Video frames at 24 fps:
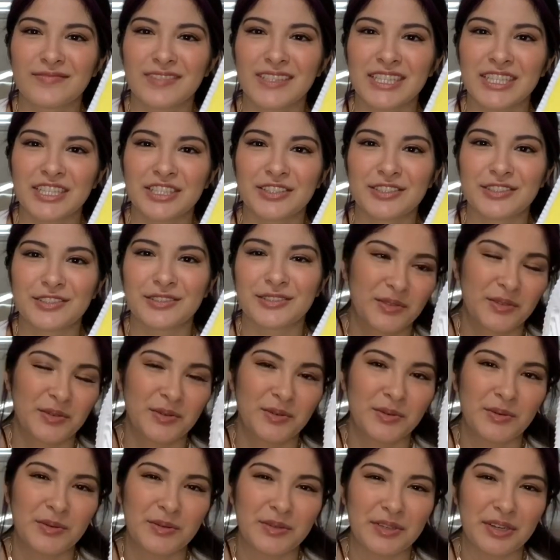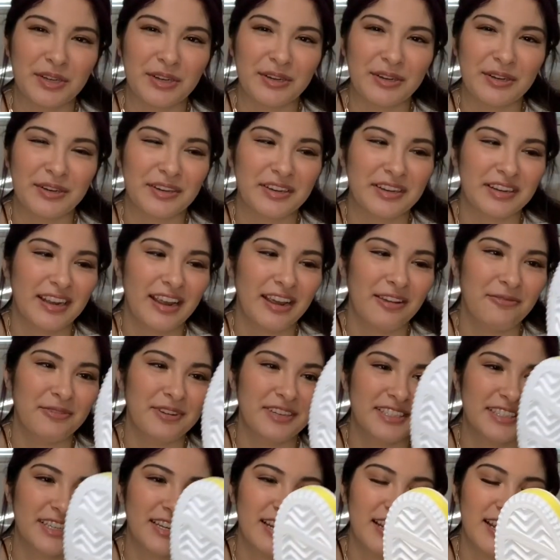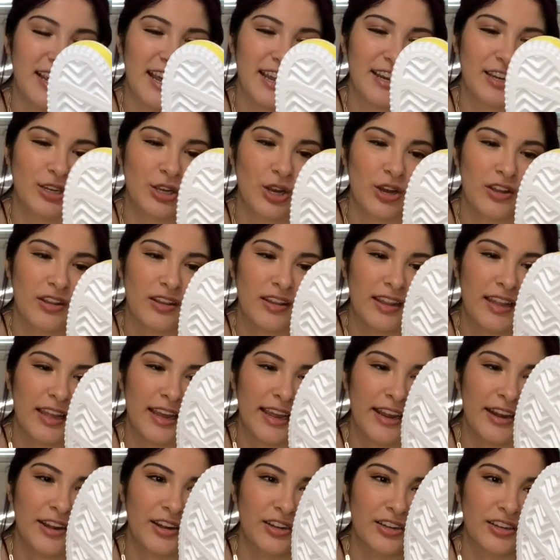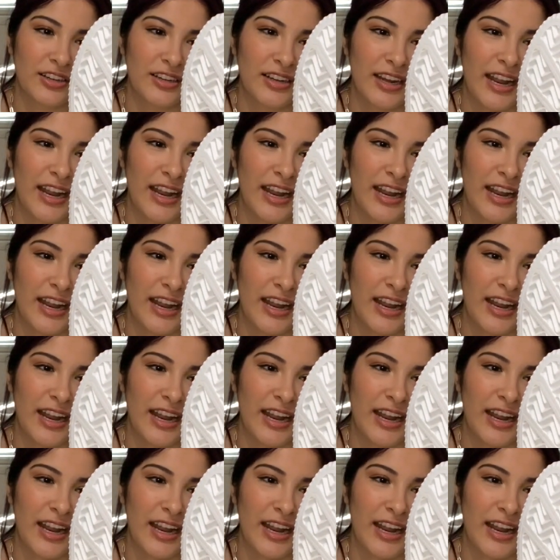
is too dark. I wish I had gone lighter.